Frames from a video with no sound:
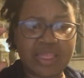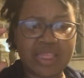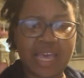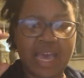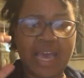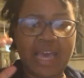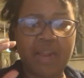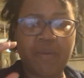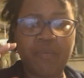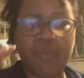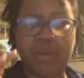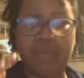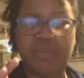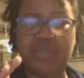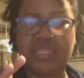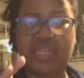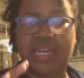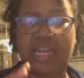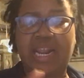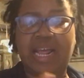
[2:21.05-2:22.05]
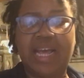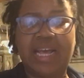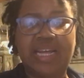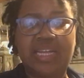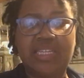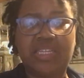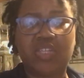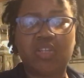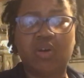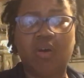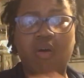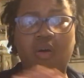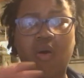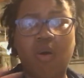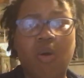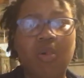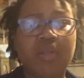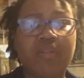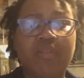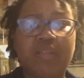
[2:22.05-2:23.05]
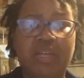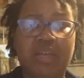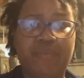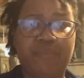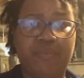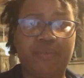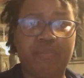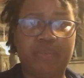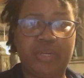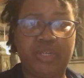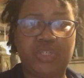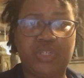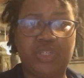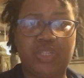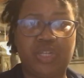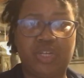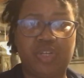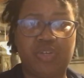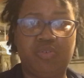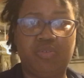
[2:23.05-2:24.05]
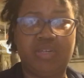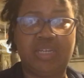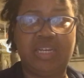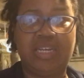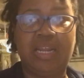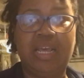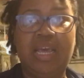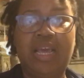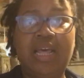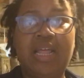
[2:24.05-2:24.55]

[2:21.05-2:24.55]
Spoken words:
that website has all of the information that you need.